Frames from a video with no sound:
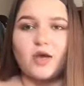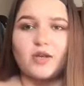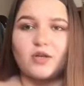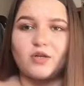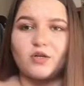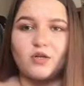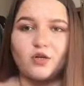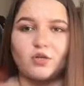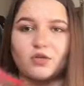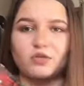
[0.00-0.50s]
didn't
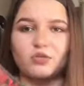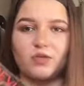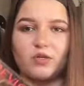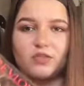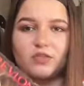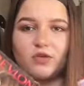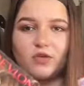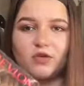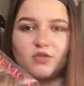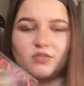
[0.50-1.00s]
know which one,
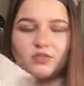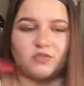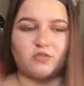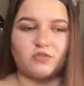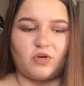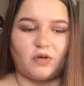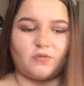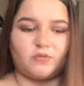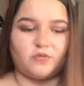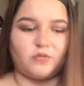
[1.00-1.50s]
so I just
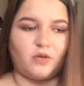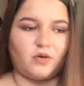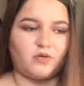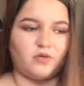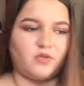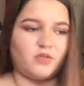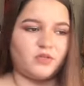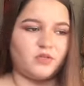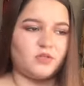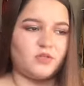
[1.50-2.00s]
grabbed both.
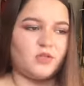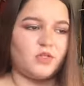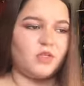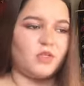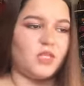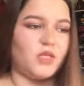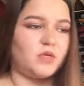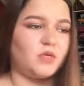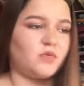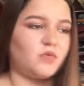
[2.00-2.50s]

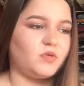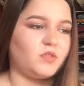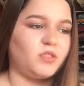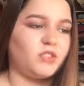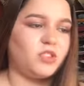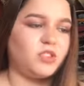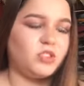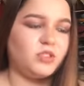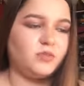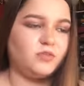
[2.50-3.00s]
They were really
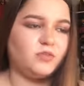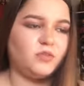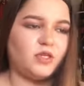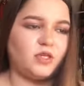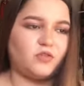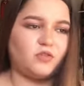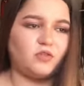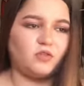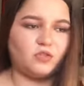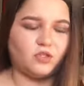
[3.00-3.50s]
cheap,
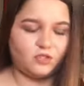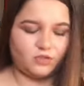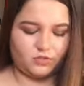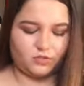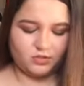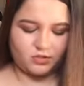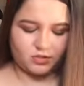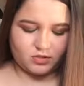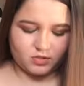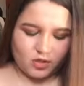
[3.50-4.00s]
like
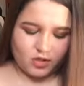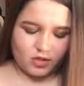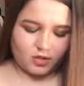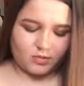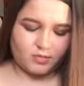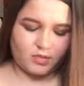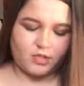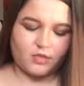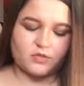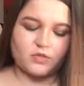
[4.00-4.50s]
$3.
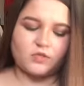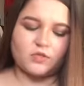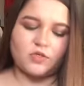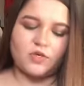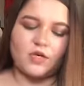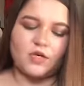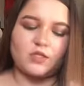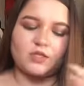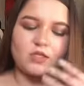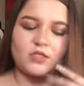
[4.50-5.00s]
I also
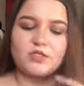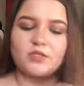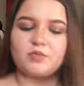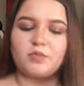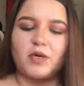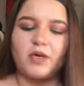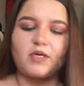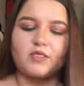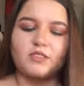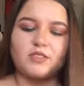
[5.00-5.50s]
got this
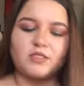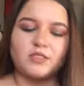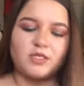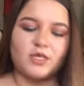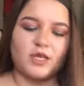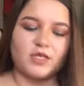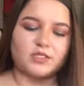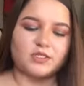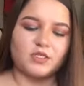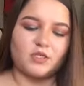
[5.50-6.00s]

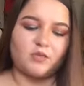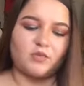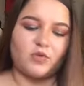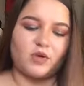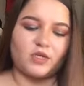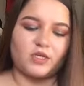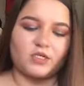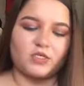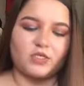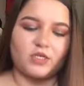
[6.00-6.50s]
biotin
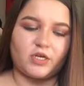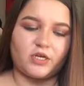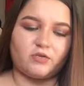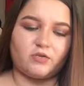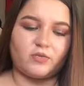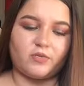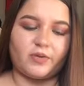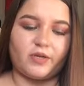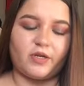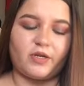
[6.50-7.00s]
anti-breakage hair
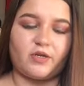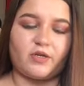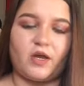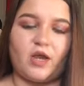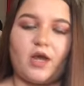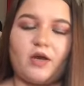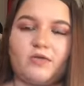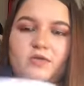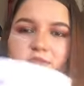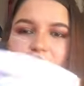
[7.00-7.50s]
repair.
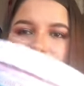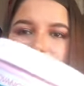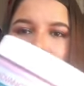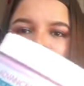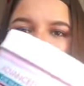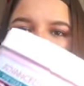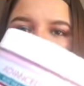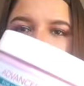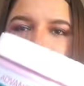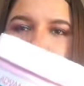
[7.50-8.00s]
I was
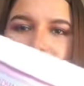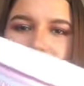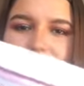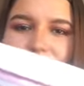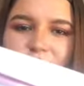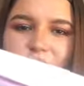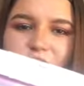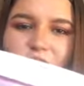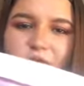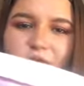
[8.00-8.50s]
like in a
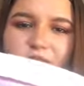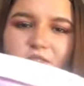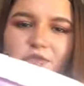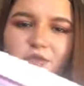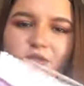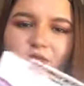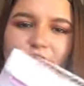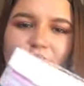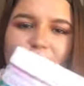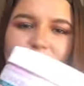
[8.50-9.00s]
defense
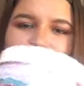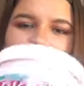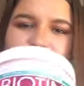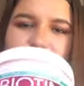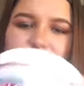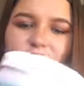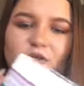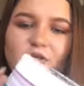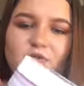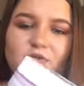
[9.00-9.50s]
with this, but
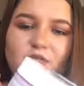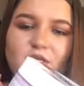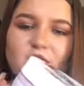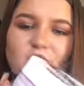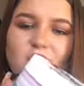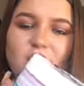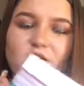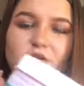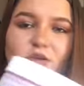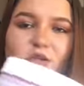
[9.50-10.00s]
you know,
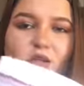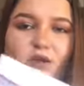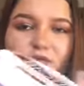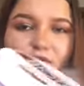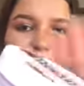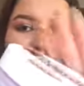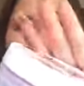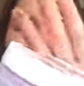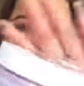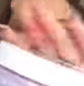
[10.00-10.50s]
you can never
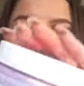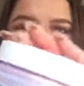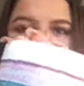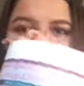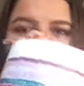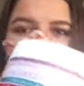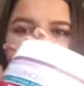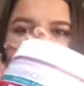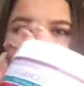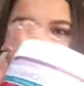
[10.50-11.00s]
have your hair
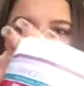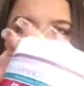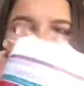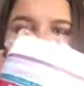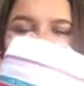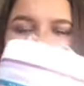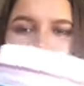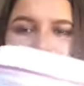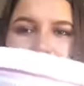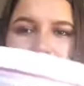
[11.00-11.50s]
too
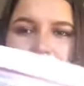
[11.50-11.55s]
healthy.